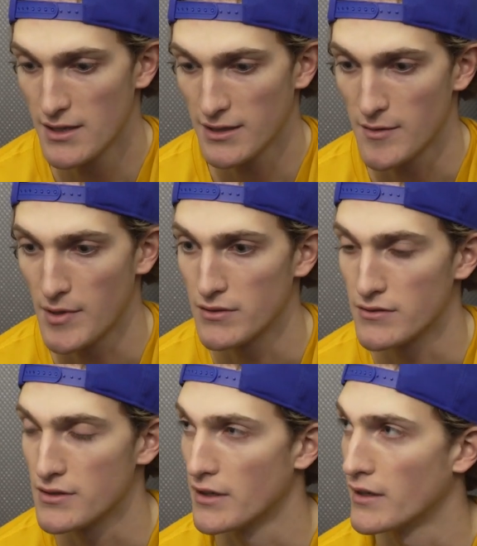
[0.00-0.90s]
keep
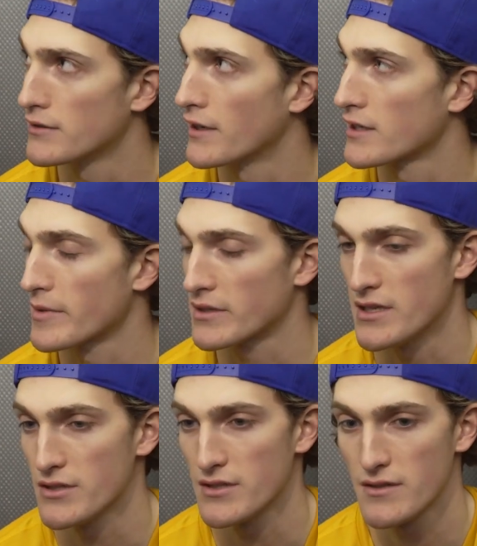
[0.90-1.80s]
outdoing your
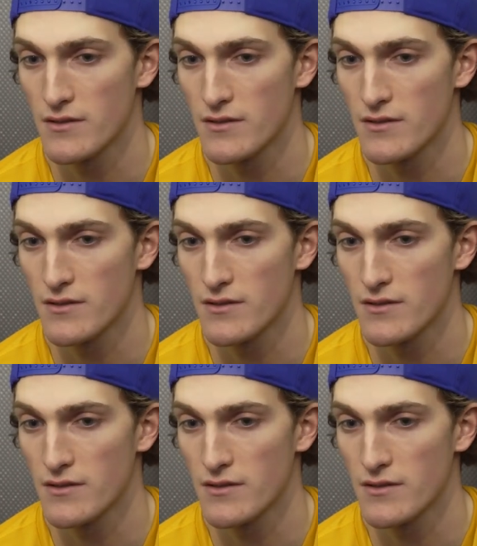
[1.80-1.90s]
expectations.